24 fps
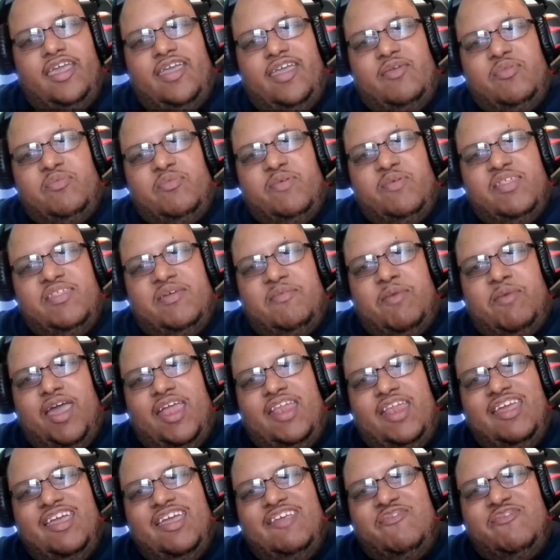gives me some
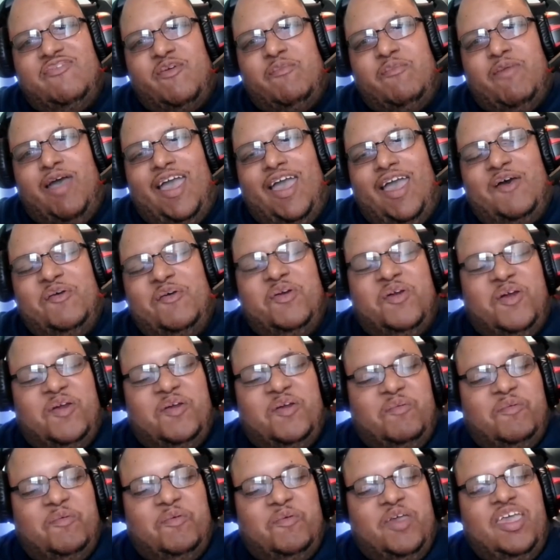ideas for my own
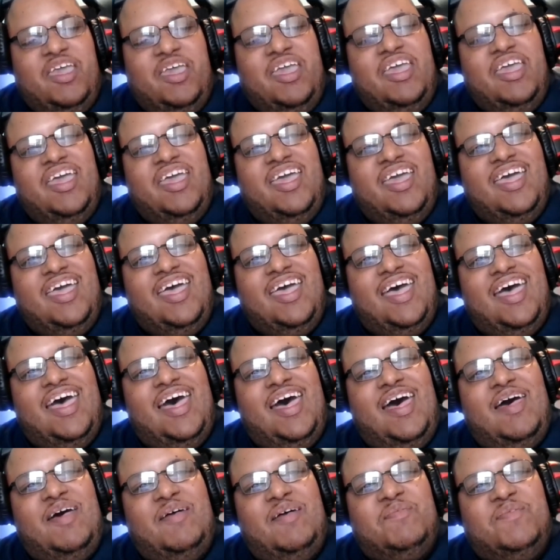group.
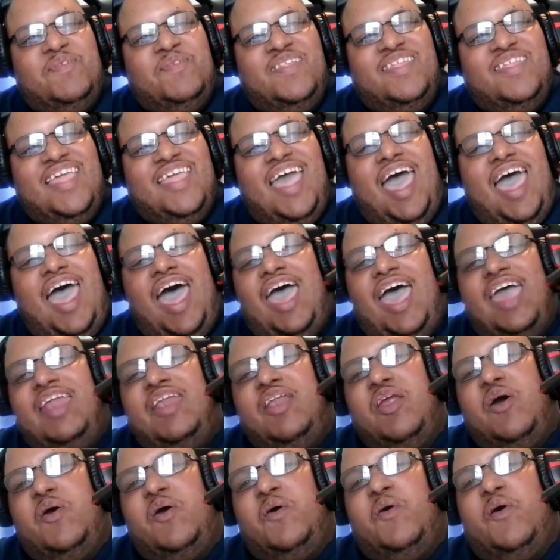I
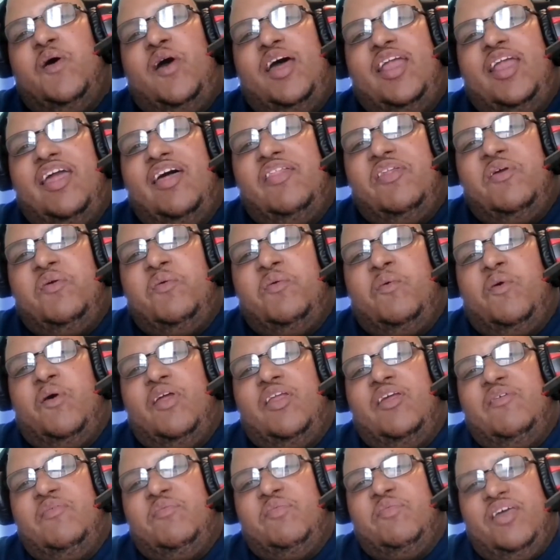know another
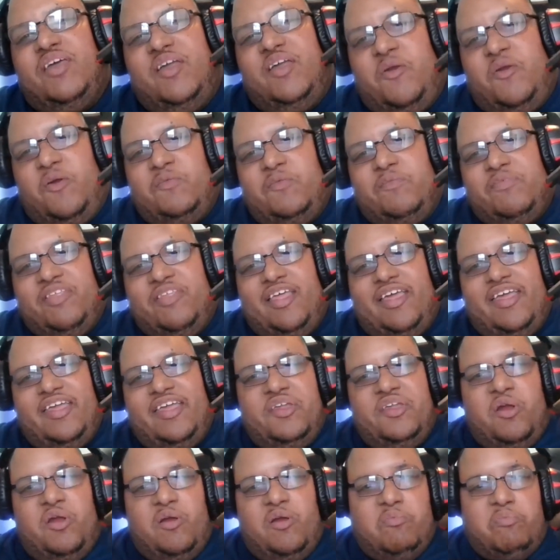one of the groups that
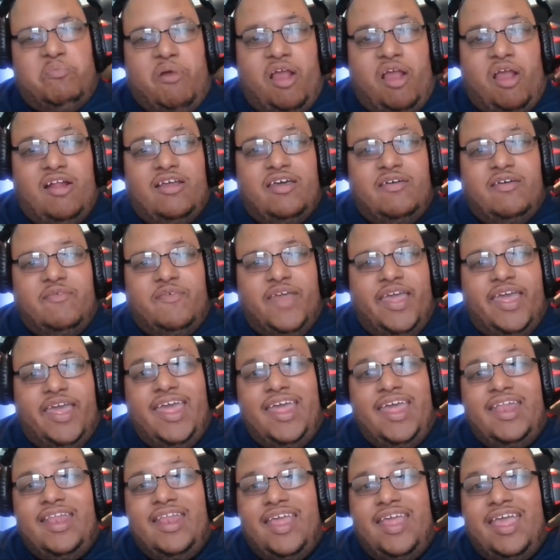you're a part of,
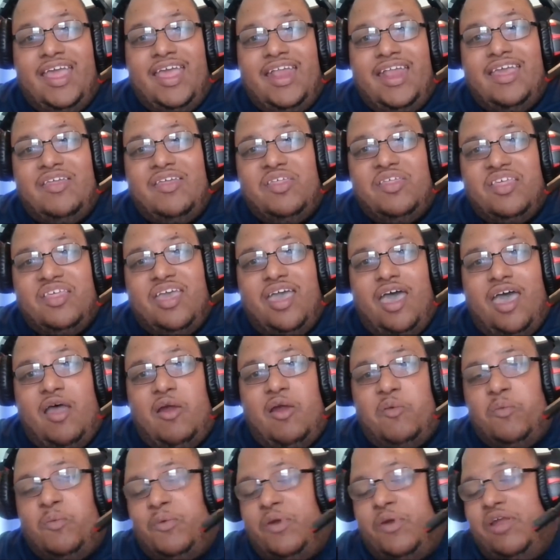and it is
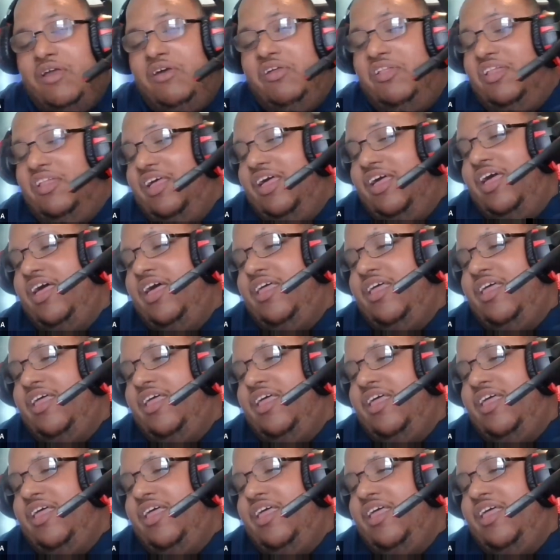a real